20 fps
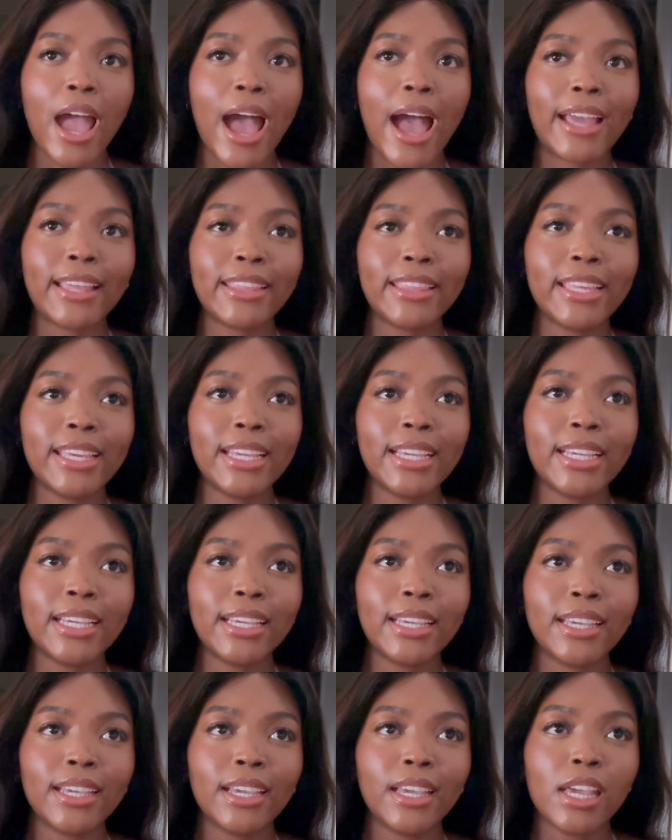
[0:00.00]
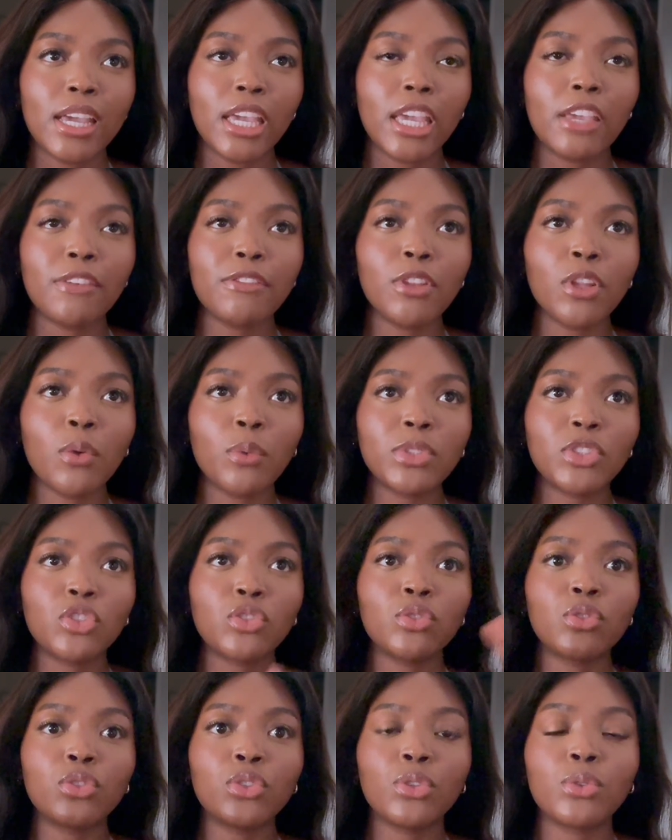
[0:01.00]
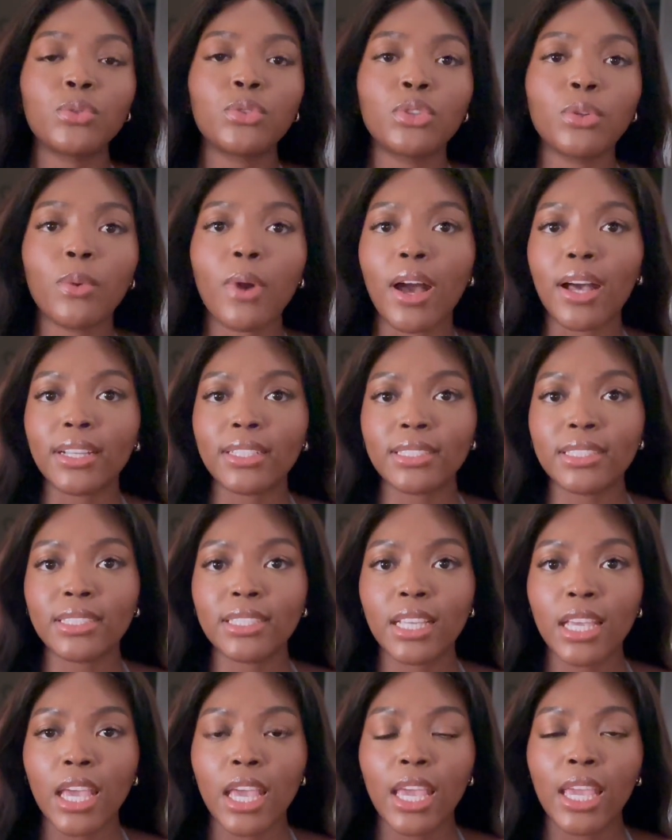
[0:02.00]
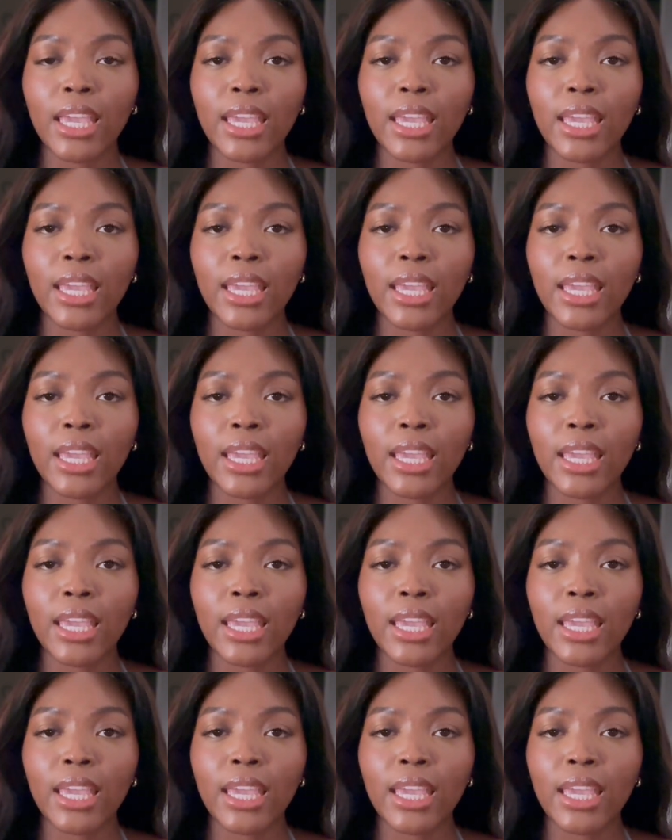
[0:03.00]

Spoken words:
I think even though it's new to us,